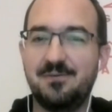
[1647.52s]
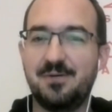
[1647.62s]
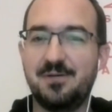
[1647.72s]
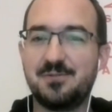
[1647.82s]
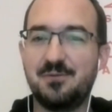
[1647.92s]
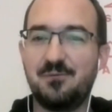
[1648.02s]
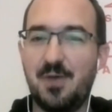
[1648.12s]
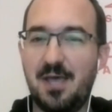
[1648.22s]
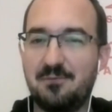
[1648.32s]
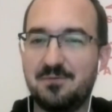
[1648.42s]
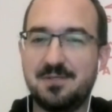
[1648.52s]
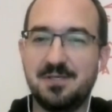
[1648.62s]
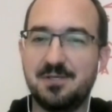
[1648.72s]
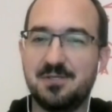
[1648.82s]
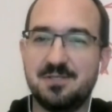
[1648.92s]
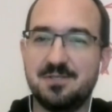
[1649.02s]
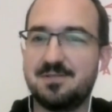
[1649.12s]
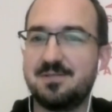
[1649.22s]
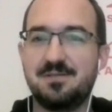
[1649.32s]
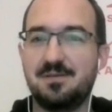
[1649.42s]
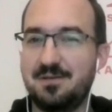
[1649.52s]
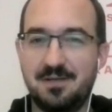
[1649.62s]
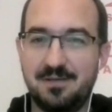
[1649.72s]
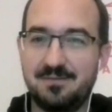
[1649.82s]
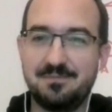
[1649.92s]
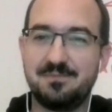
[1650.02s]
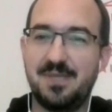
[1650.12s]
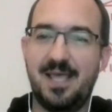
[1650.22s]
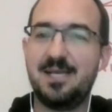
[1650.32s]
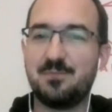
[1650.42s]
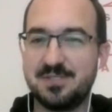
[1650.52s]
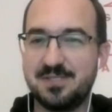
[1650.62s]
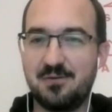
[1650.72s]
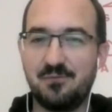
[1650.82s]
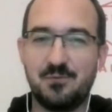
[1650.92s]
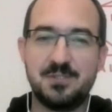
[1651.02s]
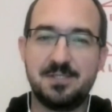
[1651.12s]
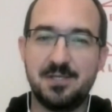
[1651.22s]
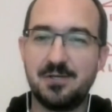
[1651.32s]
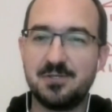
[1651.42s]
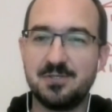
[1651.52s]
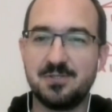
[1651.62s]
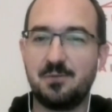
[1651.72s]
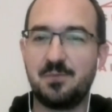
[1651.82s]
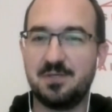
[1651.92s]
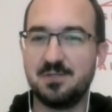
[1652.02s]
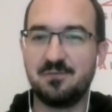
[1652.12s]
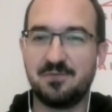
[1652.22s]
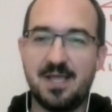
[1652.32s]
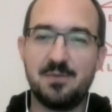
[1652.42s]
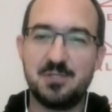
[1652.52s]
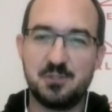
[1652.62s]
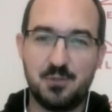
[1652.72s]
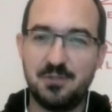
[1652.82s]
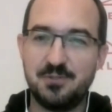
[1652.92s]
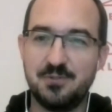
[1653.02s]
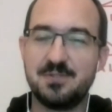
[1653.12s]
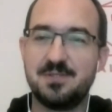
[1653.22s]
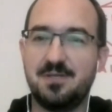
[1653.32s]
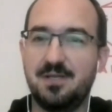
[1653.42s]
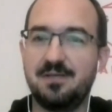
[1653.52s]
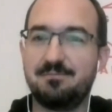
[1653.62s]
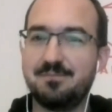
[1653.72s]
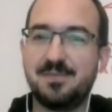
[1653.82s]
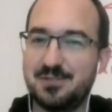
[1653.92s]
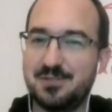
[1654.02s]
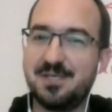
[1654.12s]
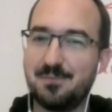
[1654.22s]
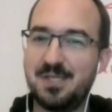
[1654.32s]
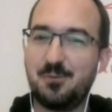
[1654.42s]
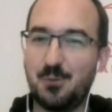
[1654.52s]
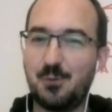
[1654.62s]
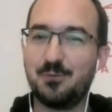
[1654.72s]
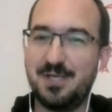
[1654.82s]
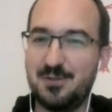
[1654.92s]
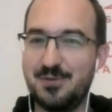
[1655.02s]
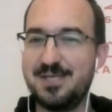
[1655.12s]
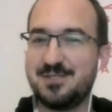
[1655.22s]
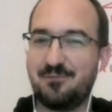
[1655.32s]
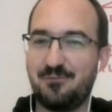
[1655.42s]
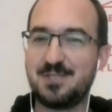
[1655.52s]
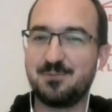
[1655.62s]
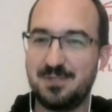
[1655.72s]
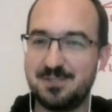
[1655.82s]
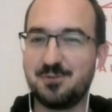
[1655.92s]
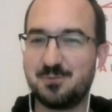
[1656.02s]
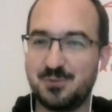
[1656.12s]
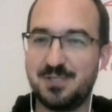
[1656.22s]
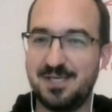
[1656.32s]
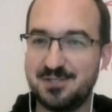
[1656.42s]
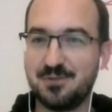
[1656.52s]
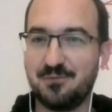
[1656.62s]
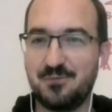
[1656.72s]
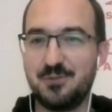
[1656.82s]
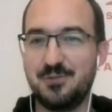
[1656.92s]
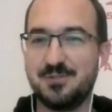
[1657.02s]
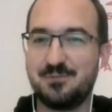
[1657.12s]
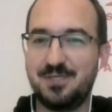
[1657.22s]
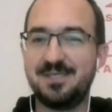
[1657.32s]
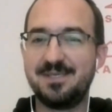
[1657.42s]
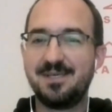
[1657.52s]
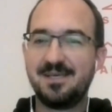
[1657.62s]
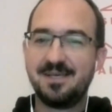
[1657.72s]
Right. So if you have deductions, like 80% of your deductions are because of damaged products, like there's something wrong that you need to fix with the transportation of your goods, right?